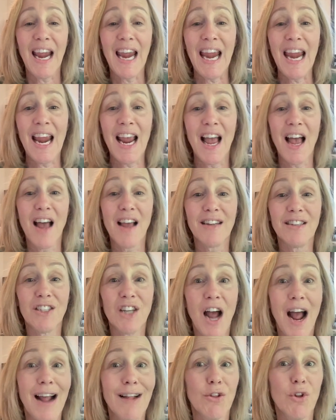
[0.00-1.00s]
And
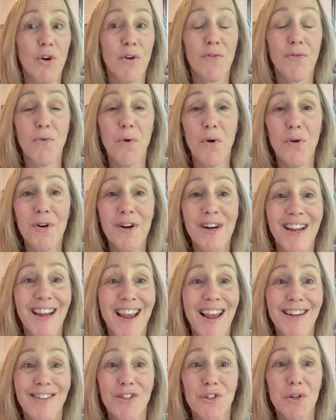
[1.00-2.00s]
I look forward
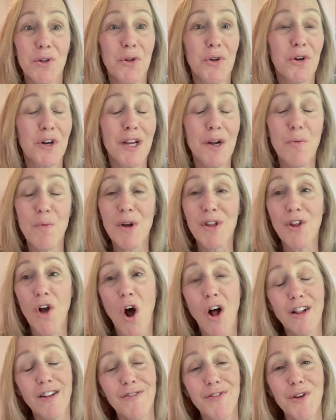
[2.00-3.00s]
again to learning with
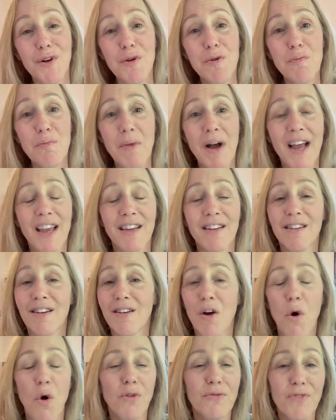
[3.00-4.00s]
all of you, my
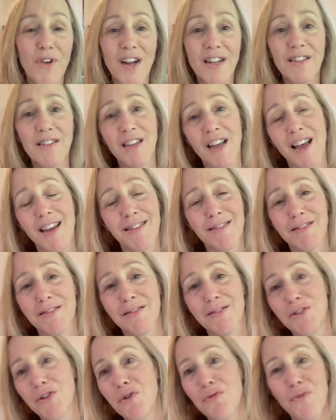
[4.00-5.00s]
old friends and
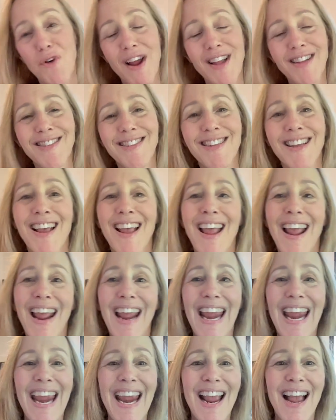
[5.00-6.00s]
new friends.
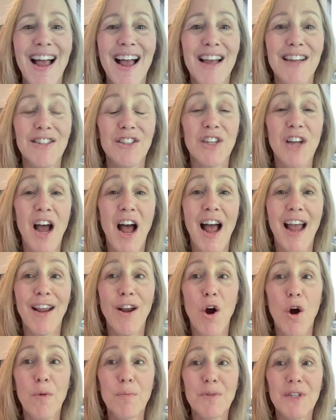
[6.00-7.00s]
And I
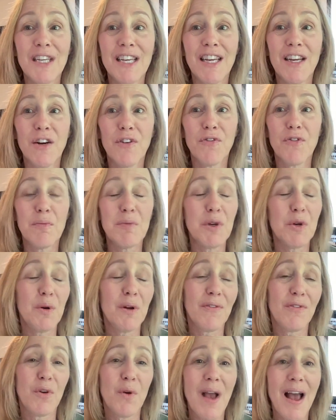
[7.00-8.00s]
hope to hear from you
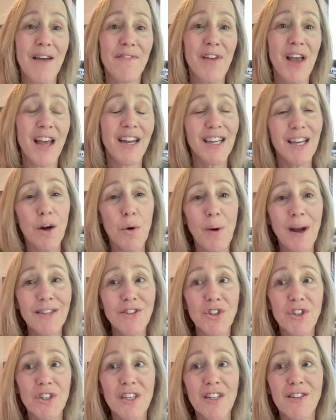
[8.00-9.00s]
if you have any
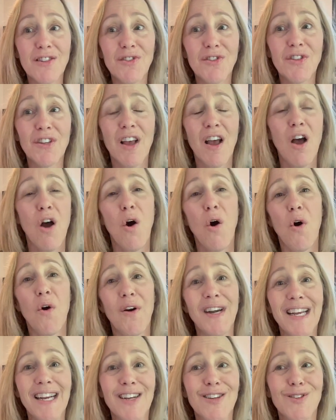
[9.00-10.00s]
questions or
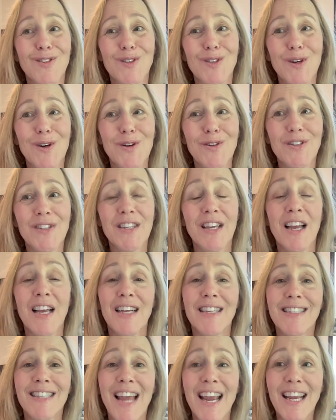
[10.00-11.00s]
any concerns.
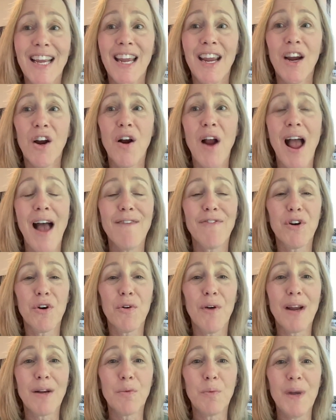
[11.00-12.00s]
Take care, have a
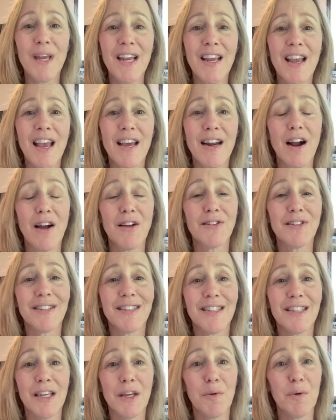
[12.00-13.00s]
great week, and I'll
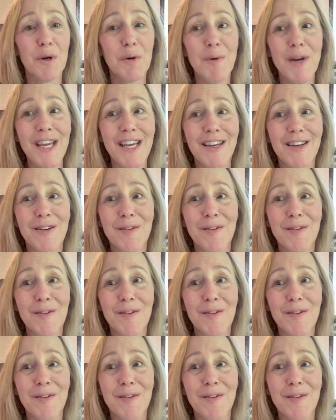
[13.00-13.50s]
see you in a week.